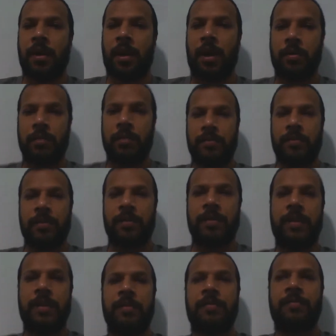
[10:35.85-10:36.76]

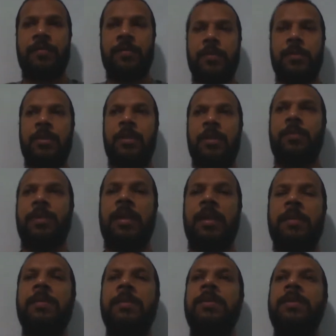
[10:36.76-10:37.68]
However, they were
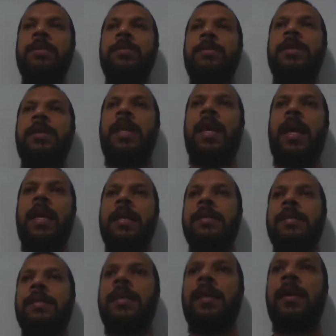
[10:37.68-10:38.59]
able to
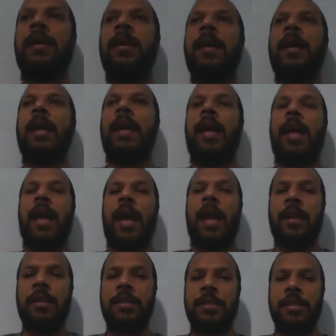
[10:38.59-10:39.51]
utilize their
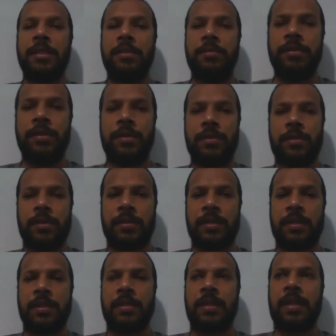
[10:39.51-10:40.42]
energy
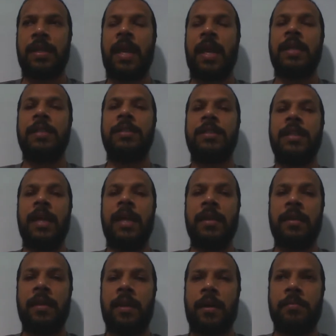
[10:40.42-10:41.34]
resources and energy
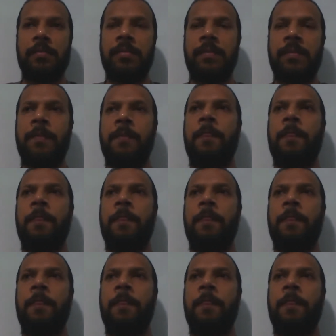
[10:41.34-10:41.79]
income